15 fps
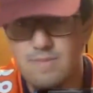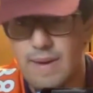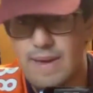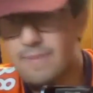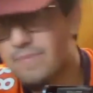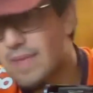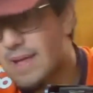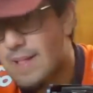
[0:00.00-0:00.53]

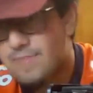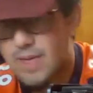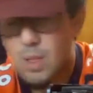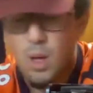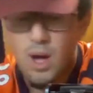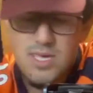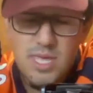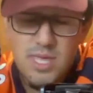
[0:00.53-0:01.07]
man, they
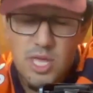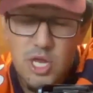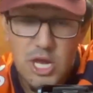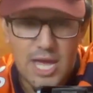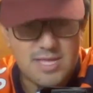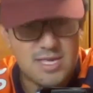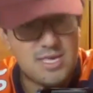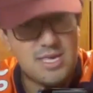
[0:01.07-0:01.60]
lost to the
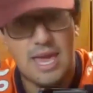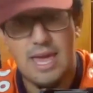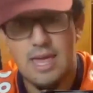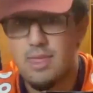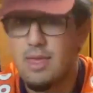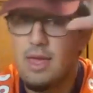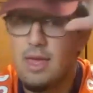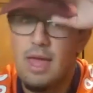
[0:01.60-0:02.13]
Jets,
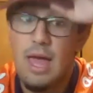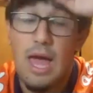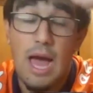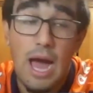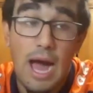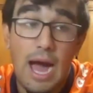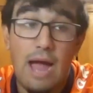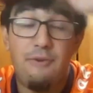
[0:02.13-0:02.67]
and
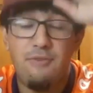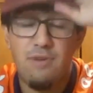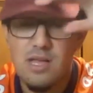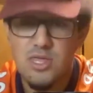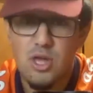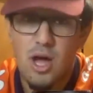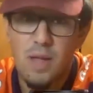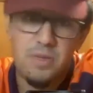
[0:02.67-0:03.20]
I really
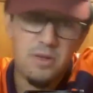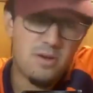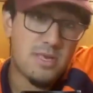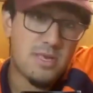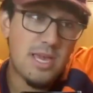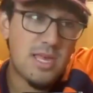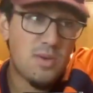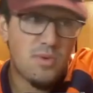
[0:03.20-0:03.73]
thought their
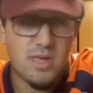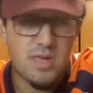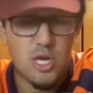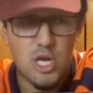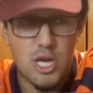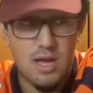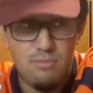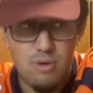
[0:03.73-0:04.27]
season was in
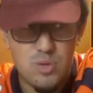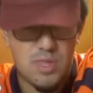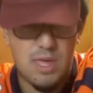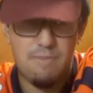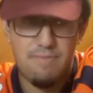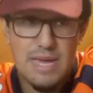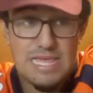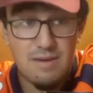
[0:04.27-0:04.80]
shambles. They
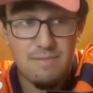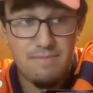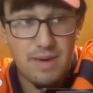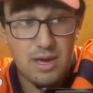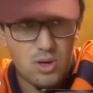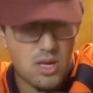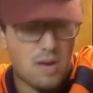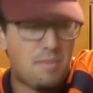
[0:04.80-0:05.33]
beat the
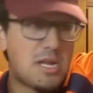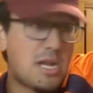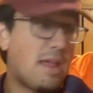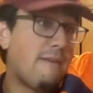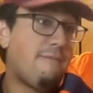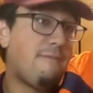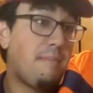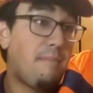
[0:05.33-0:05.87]
Bills on Monday
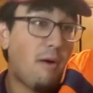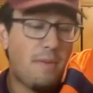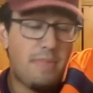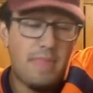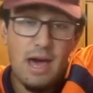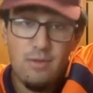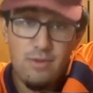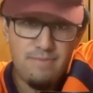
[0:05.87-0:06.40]
Night Football, and
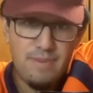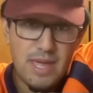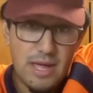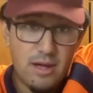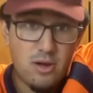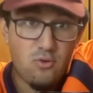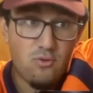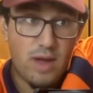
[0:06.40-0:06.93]
now they beat
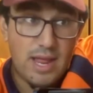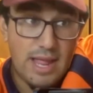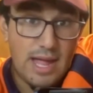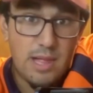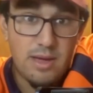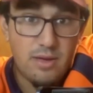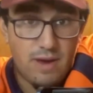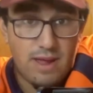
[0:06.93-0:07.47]
a great
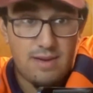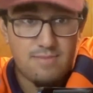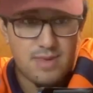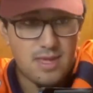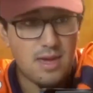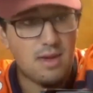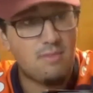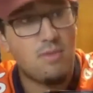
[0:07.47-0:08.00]
LA Rams
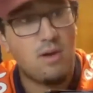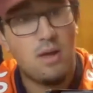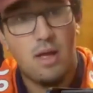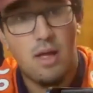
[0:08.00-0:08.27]
team